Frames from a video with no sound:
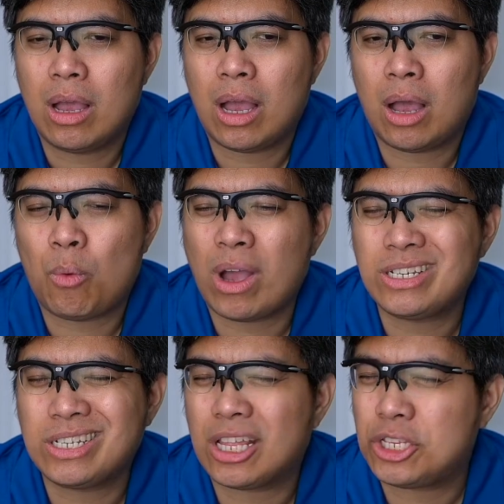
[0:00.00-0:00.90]

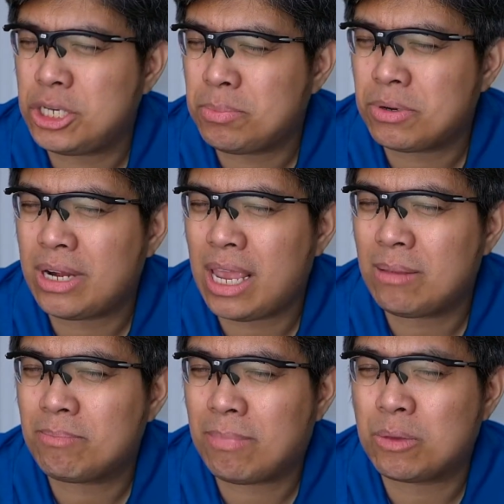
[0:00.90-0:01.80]
watch it at a cheaper
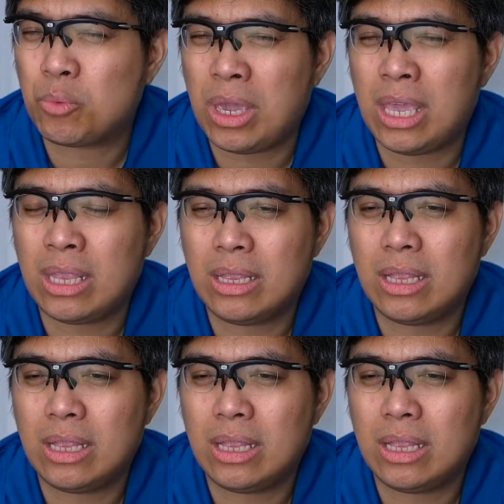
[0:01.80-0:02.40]
rate, but with